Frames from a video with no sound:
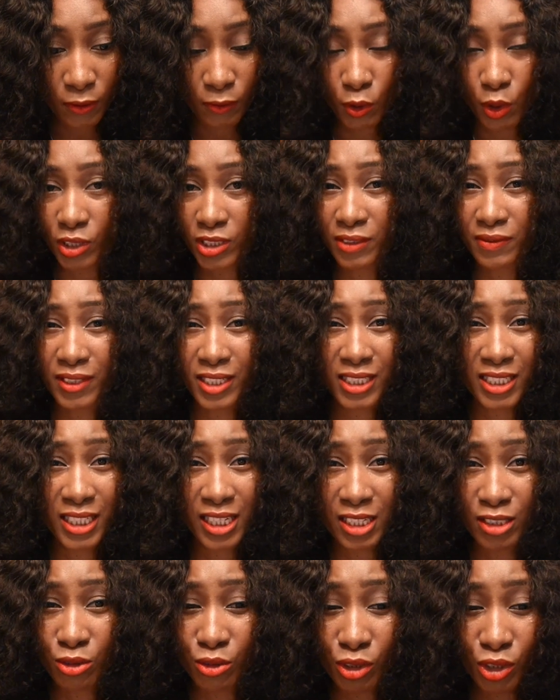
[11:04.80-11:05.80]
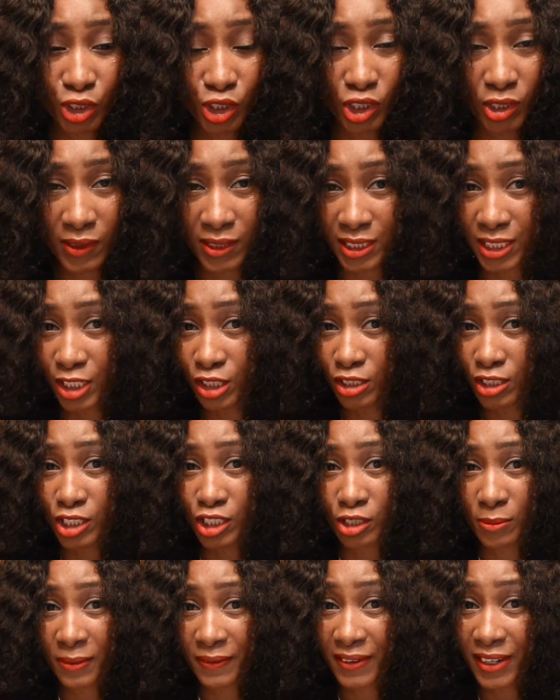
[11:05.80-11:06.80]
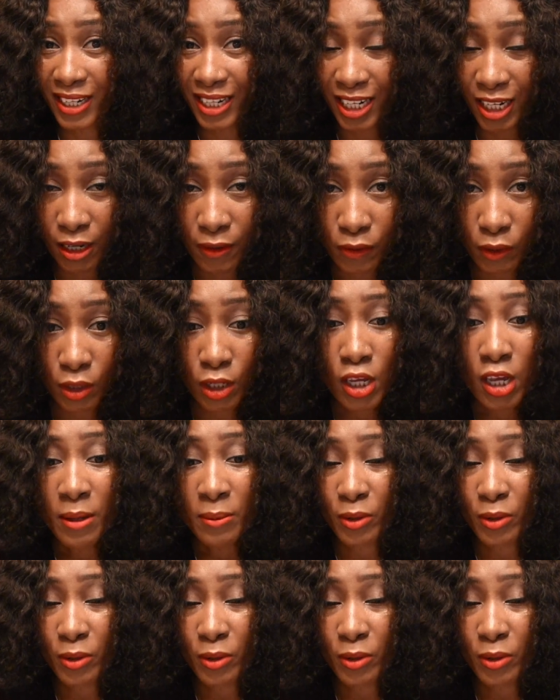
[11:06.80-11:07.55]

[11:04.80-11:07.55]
Of course, if they say there's no insurance, then you need to be very careful,